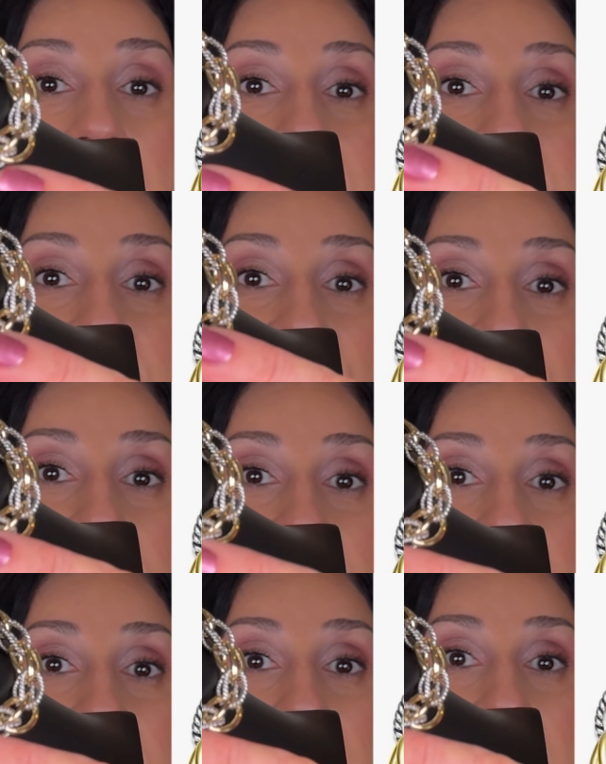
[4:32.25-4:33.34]
different
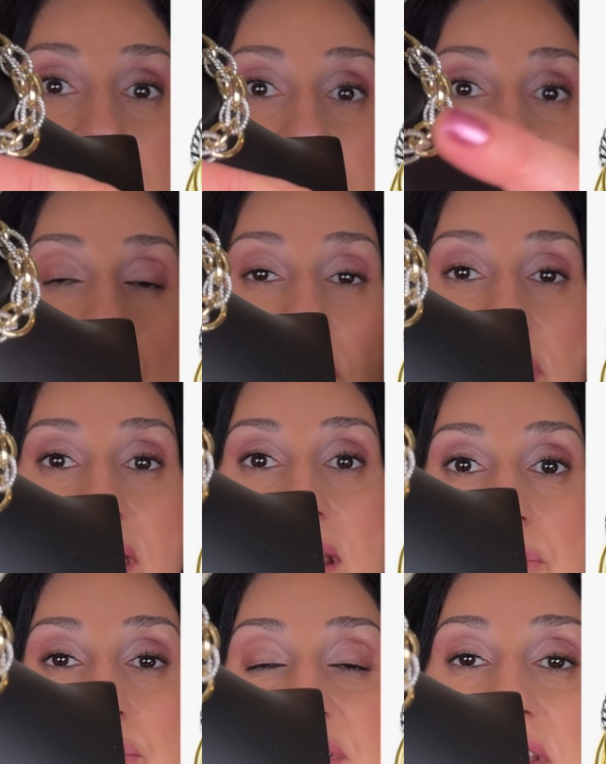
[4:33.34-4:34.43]
than the one that I
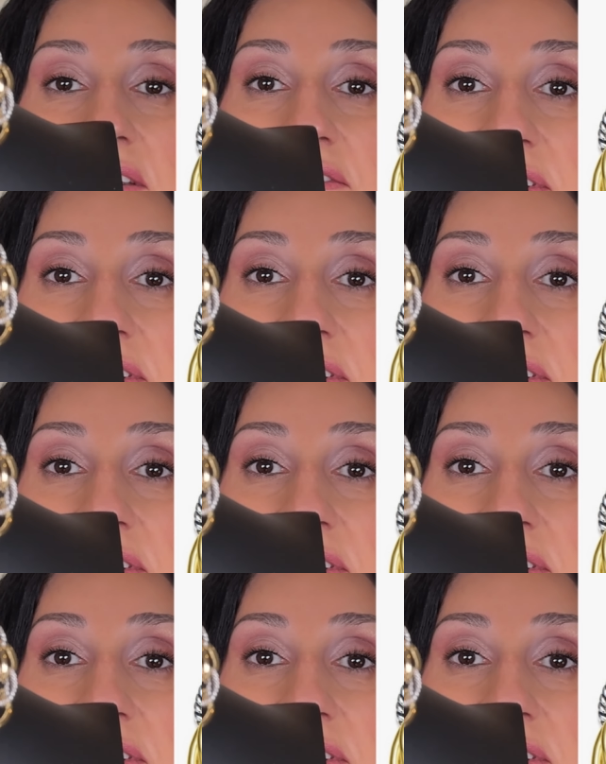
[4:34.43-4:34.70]
received.